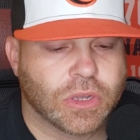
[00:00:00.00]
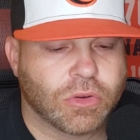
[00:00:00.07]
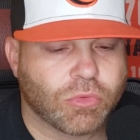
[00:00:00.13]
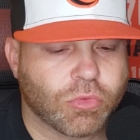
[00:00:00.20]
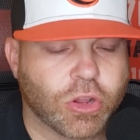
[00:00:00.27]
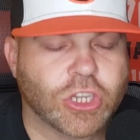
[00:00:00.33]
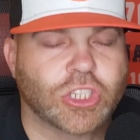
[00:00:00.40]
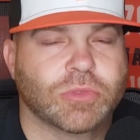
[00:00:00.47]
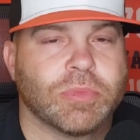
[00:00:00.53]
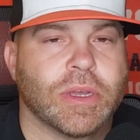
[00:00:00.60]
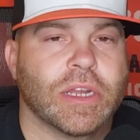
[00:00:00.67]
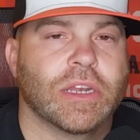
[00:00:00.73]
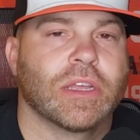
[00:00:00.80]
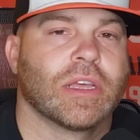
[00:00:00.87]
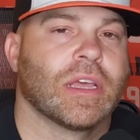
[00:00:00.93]

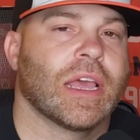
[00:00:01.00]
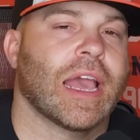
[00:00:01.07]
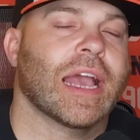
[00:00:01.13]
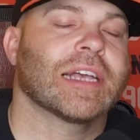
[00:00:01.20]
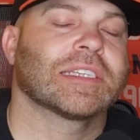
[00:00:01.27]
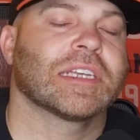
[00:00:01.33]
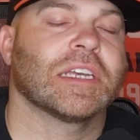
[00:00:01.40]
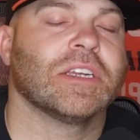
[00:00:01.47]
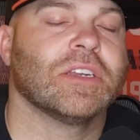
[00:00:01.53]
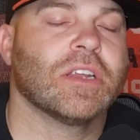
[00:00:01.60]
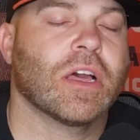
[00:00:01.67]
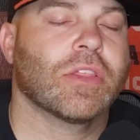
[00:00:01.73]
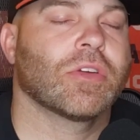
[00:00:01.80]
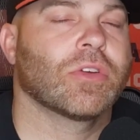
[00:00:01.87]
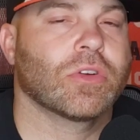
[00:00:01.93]
Rutschman has
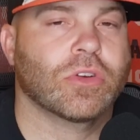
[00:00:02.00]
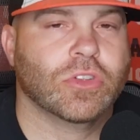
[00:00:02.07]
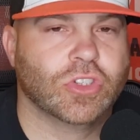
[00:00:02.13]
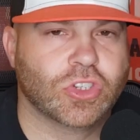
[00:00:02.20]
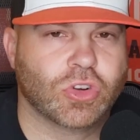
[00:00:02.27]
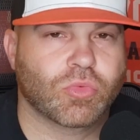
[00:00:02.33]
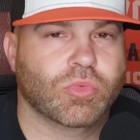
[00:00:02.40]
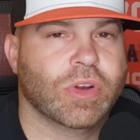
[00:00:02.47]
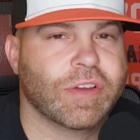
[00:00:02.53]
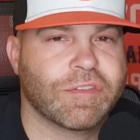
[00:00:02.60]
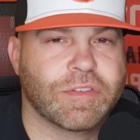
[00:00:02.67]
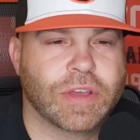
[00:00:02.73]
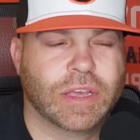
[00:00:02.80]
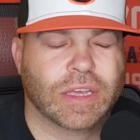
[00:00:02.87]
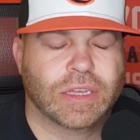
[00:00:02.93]
another
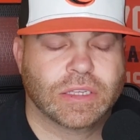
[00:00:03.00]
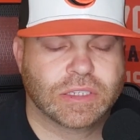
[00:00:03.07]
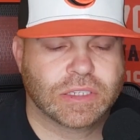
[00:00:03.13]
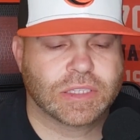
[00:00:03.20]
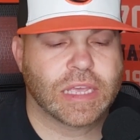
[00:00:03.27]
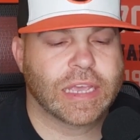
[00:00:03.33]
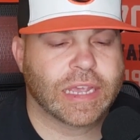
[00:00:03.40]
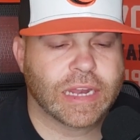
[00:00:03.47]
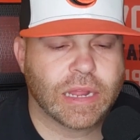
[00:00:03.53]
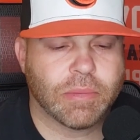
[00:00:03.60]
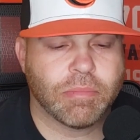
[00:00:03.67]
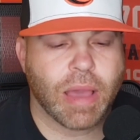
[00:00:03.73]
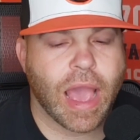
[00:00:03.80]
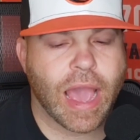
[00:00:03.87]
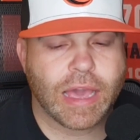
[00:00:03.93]
terrific stinking
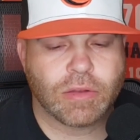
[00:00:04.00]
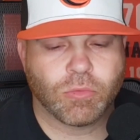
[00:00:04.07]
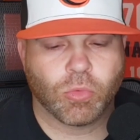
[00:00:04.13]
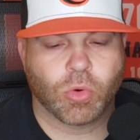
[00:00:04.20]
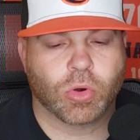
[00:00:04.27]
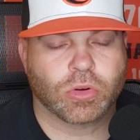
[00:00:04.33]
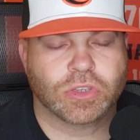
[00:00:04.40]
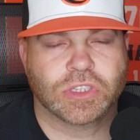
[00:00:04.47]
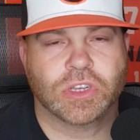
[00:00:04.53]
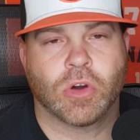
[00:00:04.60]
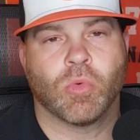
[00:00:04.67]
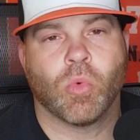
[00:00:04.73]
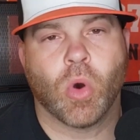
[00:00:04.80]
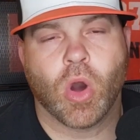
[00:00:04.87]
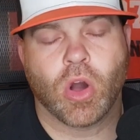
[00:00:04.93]
at bat and works a
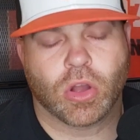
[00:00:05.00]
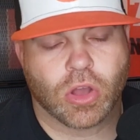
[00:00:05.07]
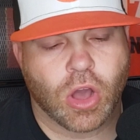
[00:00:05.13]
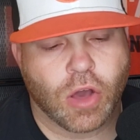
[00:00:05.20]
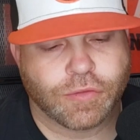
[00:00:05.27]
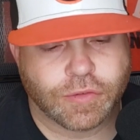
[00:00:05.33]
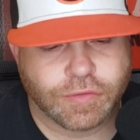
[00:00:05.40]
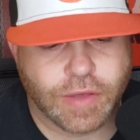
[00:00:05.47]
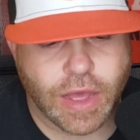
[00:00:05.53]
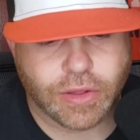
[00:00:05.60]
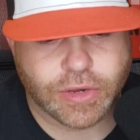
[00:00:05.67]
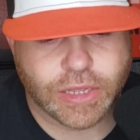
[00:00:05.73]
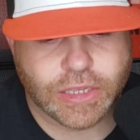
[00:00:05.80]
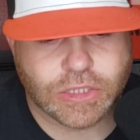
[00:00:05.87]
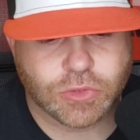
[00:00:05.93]
walk off of
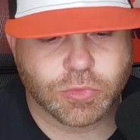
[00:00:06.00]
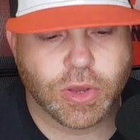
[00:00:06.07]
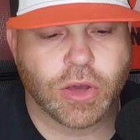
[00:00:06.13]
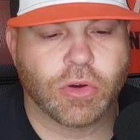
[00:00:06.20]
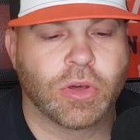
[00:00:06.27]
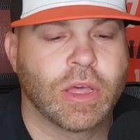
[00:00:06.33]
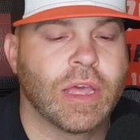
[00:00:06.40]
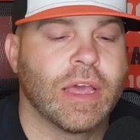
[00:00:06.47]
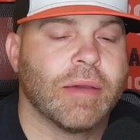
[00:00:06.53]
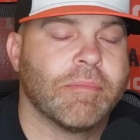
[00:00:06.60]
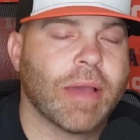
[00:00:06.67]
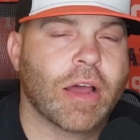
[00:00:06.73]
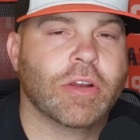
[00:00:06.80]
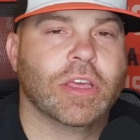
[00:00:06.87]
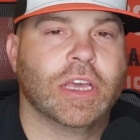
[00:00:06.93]
Valdez. Well,
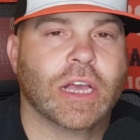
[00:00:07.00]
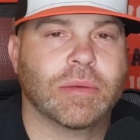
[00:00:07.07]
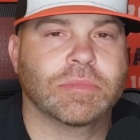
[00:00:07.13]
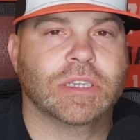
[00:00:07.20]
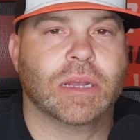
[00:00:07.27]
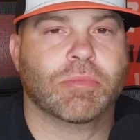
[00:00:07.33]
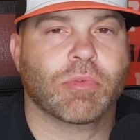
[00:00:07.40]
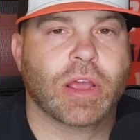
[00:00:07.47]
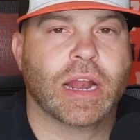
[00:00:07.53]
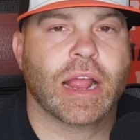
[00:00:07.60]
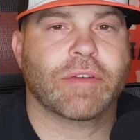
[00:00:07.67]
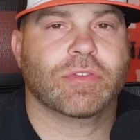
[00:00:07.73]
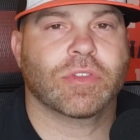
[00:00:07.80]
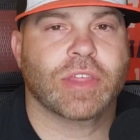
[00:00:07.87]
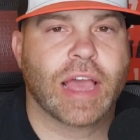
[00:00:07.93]
Mountie comes up right
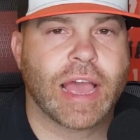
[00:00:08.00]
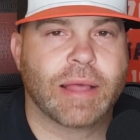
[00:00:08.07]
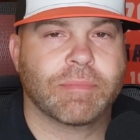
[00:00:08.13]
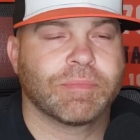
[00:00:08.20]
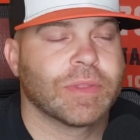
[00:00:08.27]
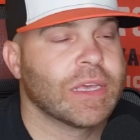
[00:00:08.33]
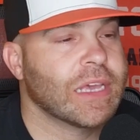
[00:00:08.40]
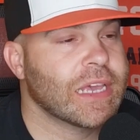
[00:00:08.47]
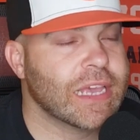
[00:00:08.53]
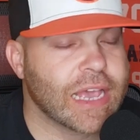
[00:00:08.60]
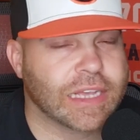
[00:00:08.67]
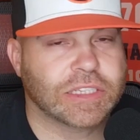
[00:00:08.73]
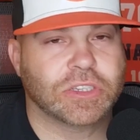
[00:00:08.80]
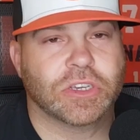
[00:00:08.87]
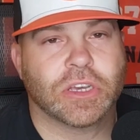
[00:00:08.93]
after that. He
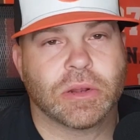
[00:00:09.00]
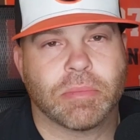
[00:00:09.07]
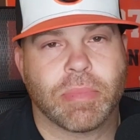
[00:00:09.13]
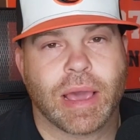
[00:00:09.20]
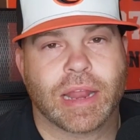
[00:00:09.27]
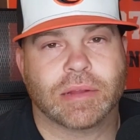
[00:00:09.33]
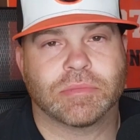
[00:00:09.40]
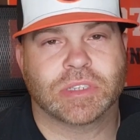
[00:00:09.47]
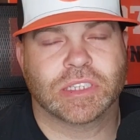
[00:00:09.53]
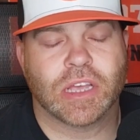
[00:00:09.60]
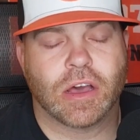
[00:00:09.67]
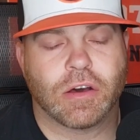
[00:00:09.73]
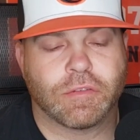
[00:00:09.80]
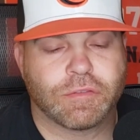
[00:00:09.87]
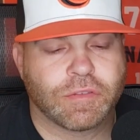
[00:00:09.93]
has a good at bat
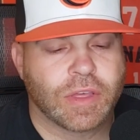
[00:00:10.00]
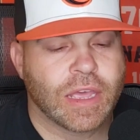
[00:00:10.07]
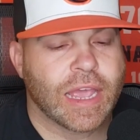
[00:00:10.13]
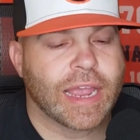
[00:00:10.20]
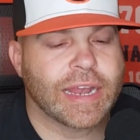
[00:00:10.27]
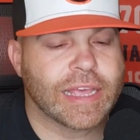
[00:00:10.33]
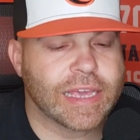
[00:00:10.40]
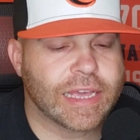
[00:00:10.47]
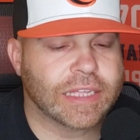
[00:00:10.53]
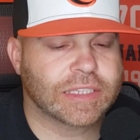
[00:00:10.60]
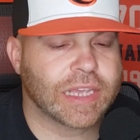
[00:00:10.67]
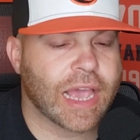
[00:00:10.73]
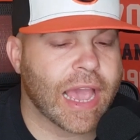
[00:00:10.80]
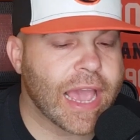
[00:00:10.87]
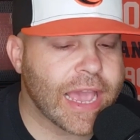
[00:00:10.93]
himself, and he gets
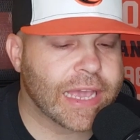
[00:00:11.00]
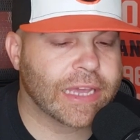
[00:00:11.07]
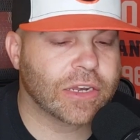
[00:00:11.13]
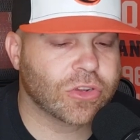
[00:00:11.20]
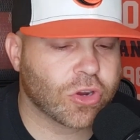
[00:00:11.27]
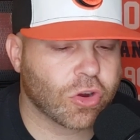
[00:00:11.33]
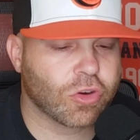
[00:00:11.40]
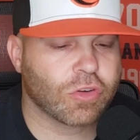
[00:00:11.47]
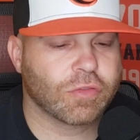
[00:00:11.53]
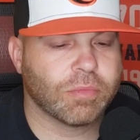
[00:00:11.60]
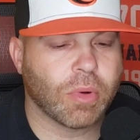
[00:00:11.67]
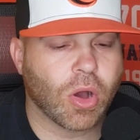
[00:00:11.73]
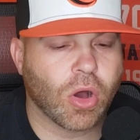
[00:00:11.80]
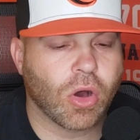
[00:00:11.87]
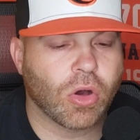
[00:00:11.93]
a hanging
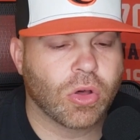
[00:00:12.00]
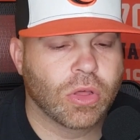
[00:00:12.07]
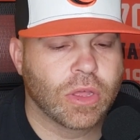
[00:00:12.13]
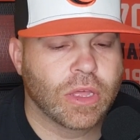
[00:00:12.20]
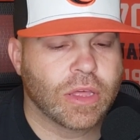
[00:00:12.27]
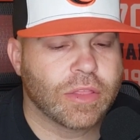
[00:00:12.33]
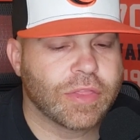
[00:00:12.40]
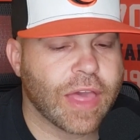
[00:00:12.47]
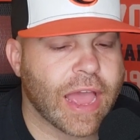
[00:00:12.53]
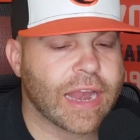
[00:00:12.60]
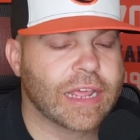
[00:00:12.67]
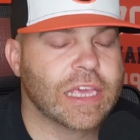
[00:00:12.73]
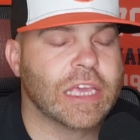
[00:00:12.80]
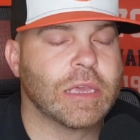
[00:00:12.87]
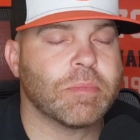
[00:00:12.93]
curveball that
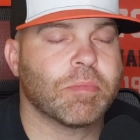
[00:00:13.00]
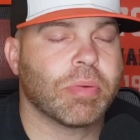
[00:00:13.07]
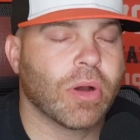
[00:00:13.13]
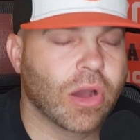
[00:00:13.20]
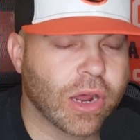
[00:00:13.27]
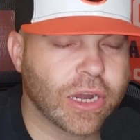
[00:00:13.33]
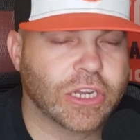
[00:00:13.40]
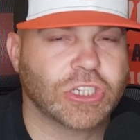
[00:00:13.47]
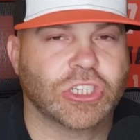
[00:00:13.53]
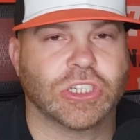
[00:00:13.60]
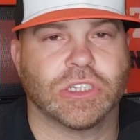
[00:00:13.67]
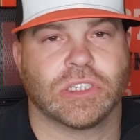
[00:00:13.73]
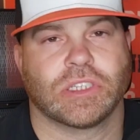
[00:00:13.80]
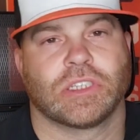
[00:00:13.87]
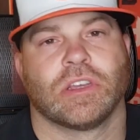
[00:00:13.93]
he
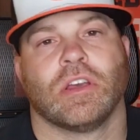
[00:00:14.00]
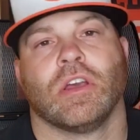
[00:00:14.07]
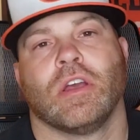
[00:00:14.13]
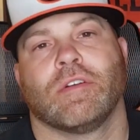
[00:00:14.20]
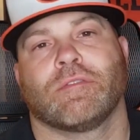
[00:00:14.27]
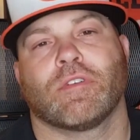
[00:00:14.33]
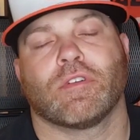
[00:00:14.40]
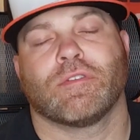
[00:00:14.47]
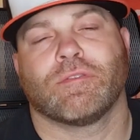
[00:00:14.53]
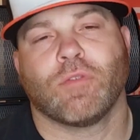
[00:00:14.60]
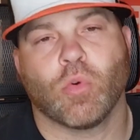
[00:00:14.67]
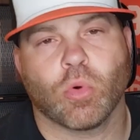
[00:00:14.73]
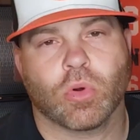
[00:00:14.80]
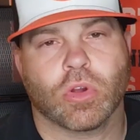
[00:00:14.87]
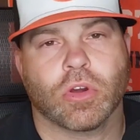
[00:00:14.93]
punishes for
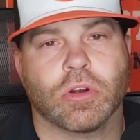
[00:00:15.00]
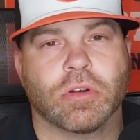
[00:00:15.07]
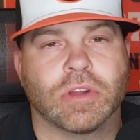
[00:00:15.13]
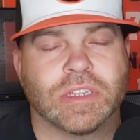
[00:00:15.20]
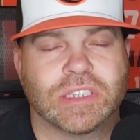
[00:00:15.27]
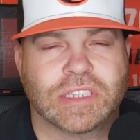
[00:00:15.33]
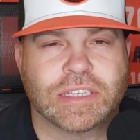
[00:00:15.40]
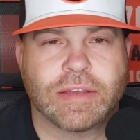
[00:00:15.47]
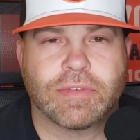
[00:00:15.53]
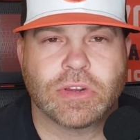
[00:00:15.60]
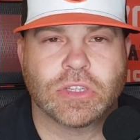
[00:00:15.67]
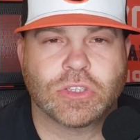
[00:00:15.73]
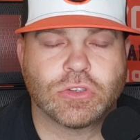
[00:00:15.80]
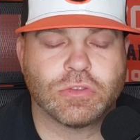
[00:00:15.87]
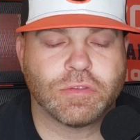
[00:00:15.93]

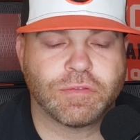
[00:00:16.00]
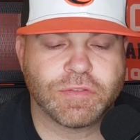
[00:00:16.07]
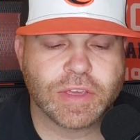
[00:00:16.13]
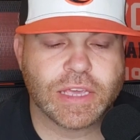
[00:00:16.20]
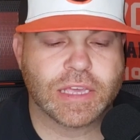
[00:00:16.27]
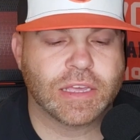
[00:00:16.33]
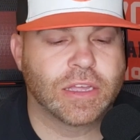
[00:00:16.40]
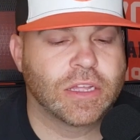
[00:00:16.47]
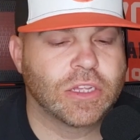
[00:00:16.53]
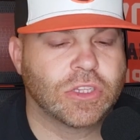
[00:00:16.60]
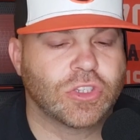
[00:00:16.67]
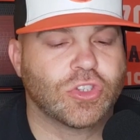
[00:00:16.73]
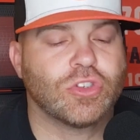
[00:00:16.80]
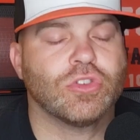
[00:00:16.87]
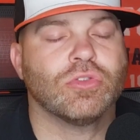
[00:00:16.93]
472 feet
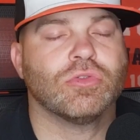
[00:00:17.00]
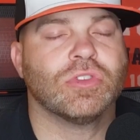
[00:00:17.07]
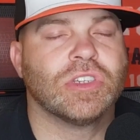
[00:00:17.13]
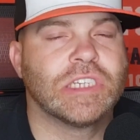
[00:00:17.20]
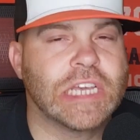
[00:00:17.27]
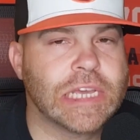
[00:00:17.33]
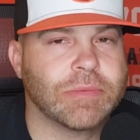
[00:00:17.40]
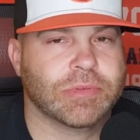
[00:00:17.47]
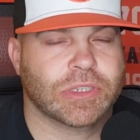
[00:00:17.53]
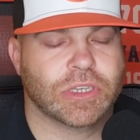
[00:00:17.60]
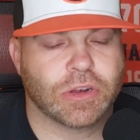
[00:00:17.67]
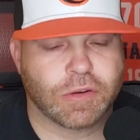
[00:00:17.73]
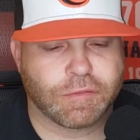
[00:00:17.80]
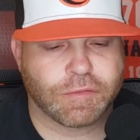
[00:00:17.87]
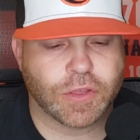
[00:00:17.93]
to deep
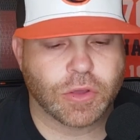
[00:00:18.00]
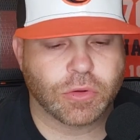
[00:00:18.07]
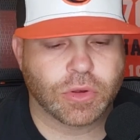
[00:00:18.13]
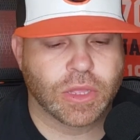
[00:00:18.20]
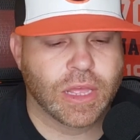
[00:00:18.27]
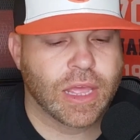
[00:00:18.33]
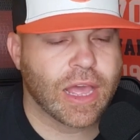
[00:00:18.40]
center field.